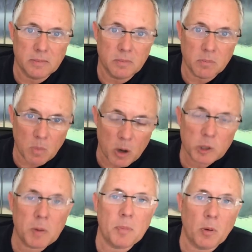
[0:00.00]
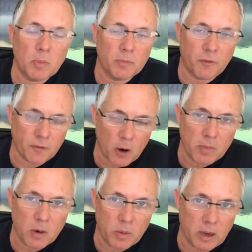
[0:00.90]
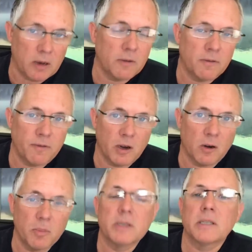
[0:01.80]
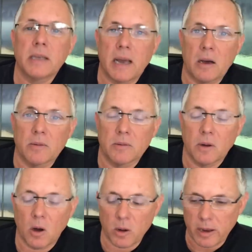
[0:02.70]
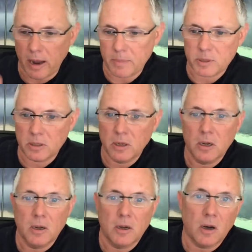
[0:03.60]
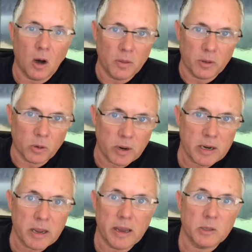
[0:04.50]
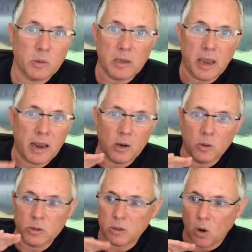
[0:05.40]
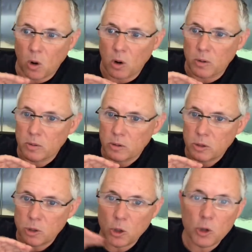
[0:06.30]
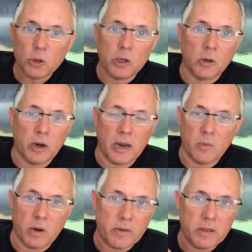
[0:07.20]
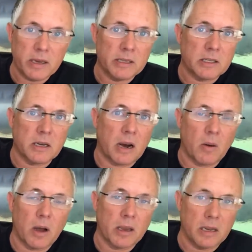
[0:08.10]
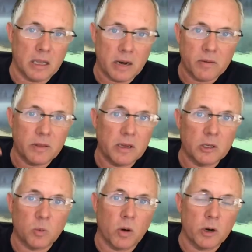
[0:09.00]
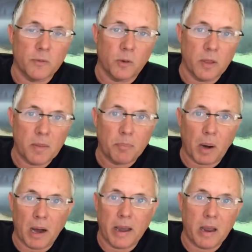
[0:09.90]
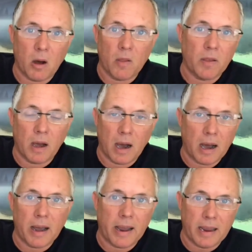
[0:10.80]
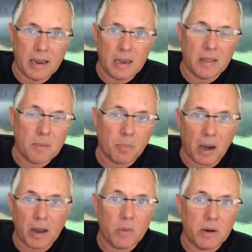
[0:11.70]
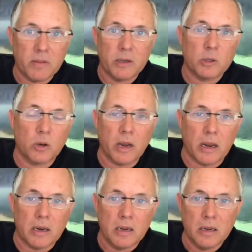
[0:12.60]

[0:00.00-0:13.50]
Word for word: Most people FOMO in, fear of missing out, all caps, on the green days when candles are hugely green, when everything is skyrocketing and everything is wonderful. They buy on the high end, they buy when everything's green.